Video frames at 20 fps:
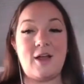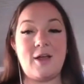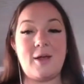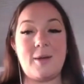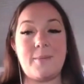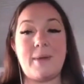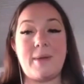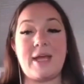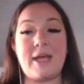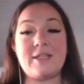
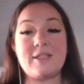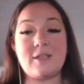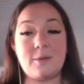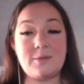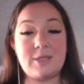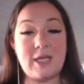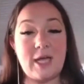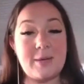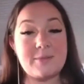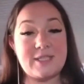And
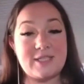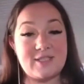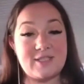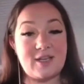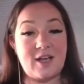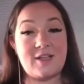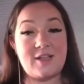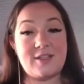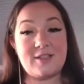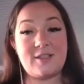sometimes
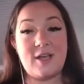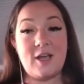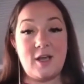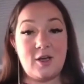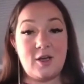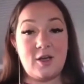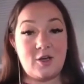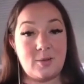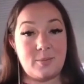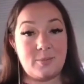it's us
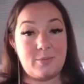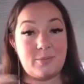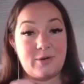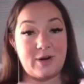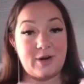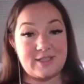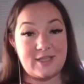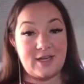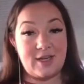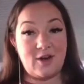
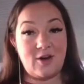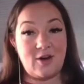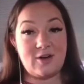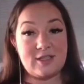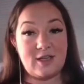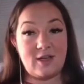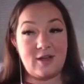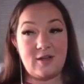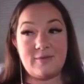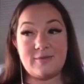compressing
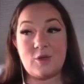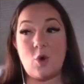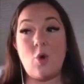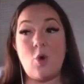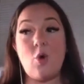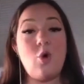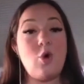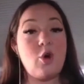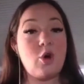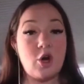ourselves,
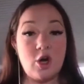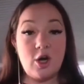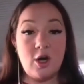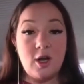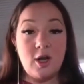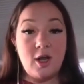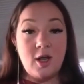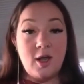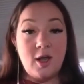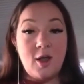
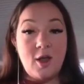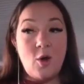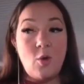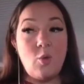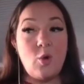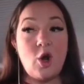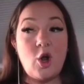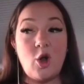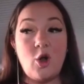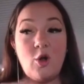or
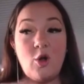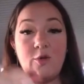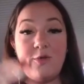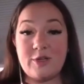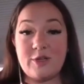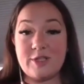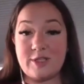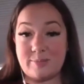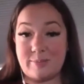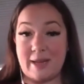we're
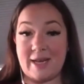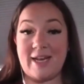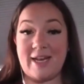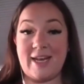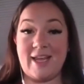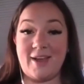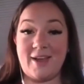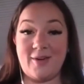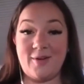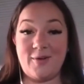
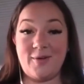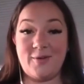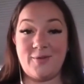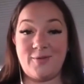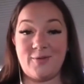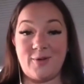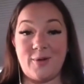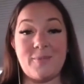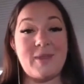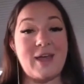overspending
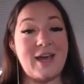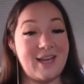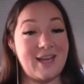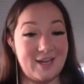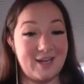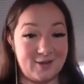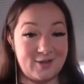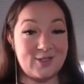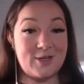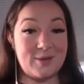from that
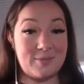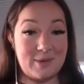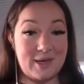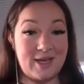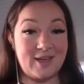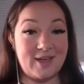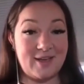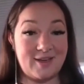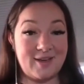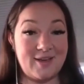energy
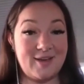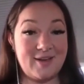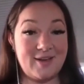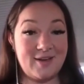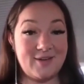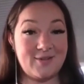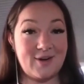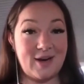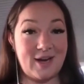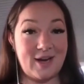bank,
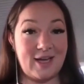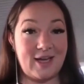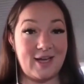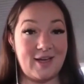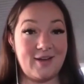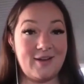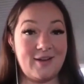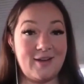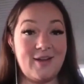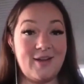right?